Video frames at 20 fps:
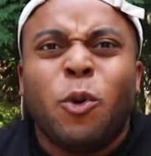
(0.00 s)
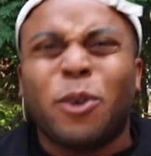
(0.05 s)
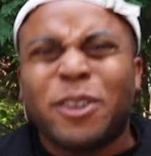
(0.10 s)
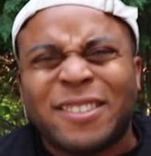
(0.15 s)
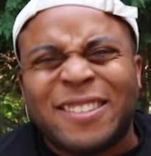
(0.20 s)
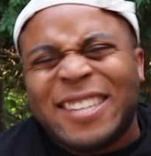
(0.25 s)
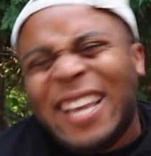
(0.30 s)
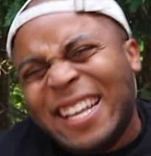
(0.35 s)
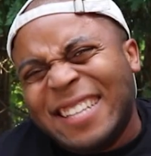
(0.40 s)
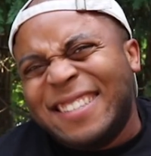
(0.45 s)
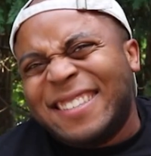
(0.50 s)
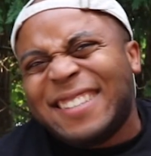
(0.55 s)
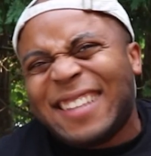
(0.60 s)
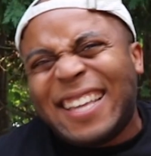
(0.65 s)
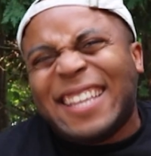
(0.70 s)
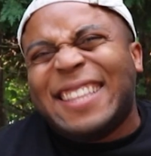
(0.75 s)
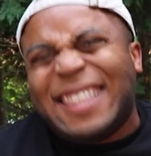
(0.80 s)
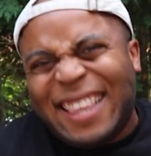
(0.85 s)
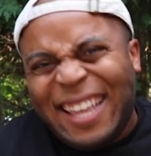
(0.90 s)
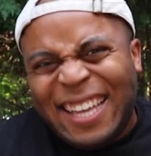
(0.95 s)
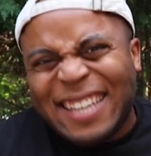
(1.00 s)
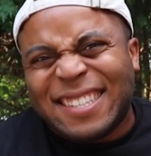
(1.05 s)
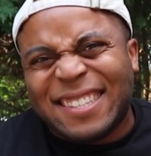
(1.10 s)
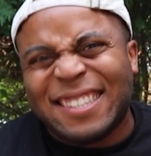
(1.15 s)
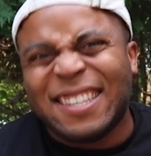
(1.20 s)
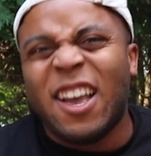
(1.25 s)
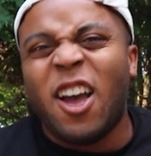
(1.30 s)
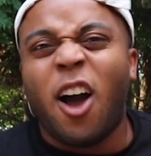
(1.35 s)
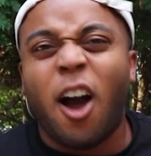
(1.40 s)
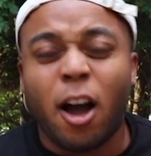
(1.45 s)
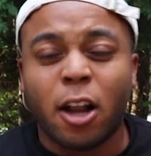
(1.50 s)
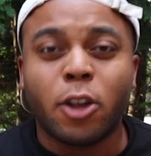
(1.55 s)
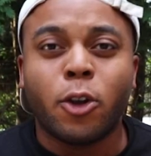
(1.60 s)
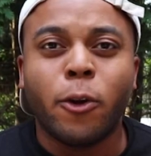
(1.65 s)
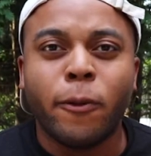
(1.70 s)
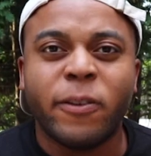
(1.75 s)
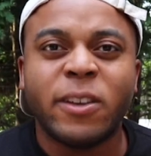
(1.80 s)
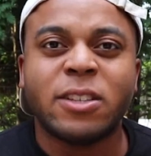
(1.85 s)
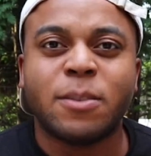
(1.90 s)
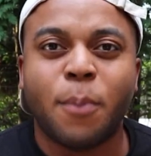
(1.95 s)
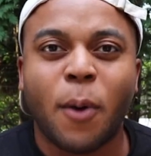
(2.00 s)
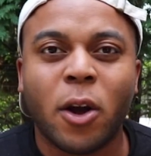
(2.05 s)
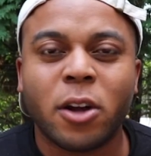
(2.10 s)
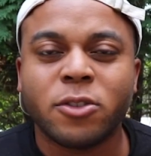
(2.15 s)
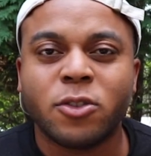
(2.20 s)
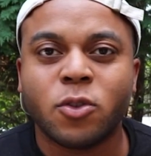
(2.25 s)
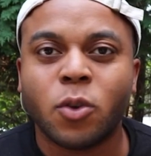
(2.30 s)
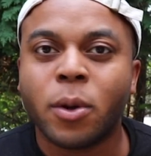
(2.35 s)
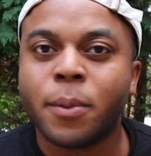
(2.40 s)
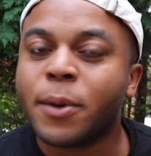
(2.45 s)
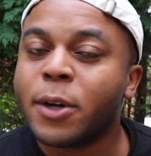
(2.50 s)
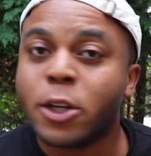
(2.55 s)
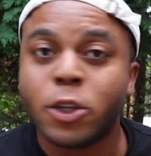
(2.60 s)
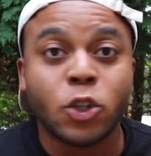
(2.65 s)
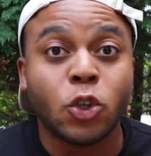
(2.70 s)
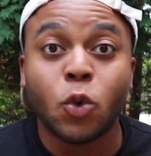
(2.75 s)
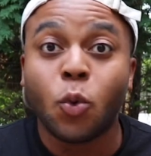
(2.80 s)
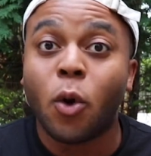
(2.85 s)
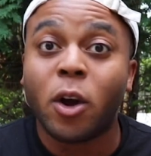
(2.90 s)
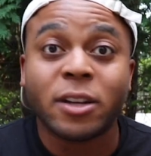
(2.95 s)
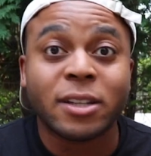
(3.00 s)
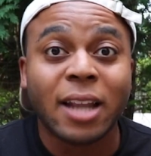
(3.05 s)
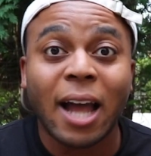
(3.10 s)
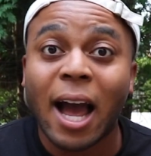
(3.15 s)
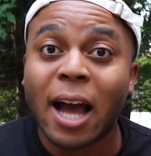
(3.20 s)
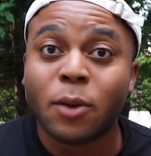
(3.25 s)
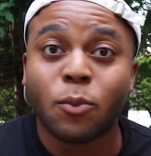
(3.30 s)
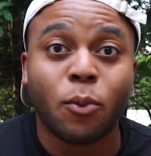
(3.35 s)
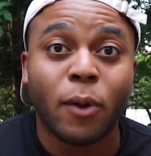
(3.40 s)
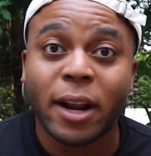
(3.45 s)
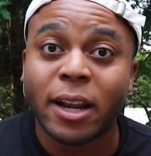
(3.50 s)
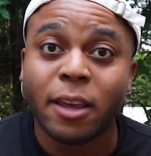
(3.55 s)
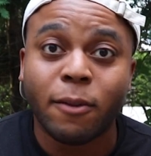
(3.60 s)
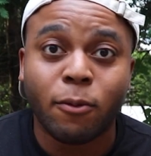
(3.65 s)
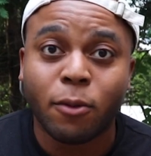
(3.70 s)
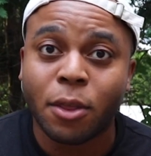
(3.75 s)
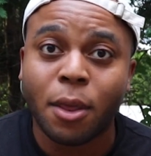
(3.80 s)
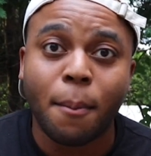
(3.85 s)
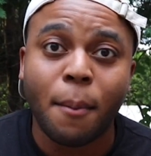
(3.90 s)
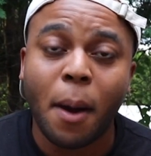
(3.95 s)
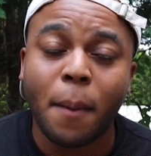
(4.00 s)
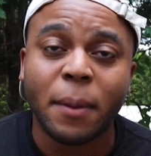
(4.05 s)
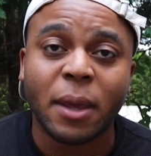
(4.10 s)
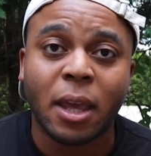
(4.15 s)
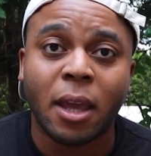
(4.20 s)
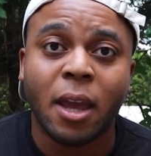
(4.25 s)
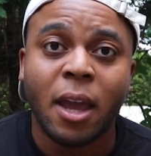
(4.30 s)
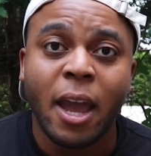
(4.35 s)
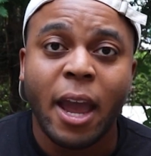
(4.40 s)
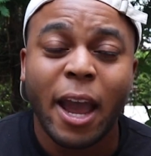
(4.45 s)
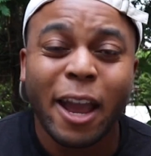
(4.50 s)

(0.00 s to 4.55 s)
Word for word: you are tense like this on Goofy's Barnstormer, you are not ready for the Mummy.